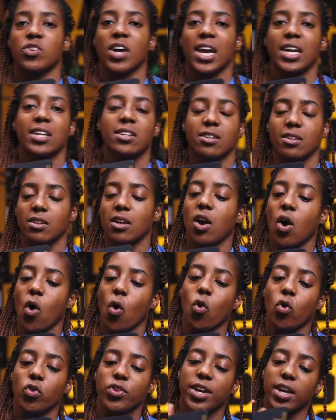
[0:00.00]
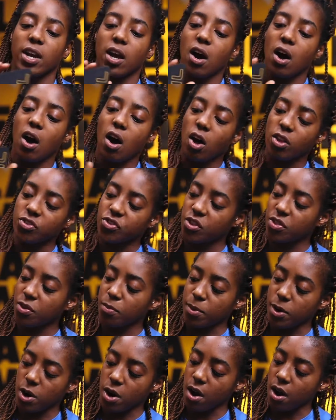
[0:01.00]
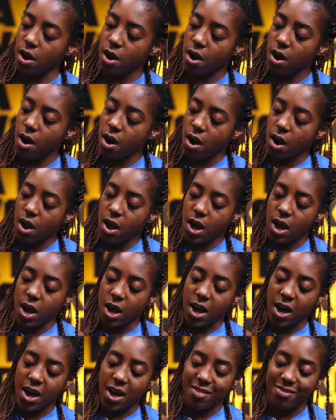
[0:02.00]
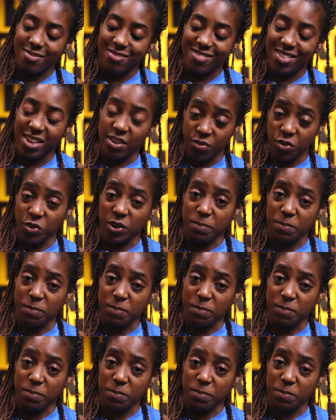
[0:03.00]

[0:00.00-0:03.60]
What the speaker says: tight and holding onto the bar. If you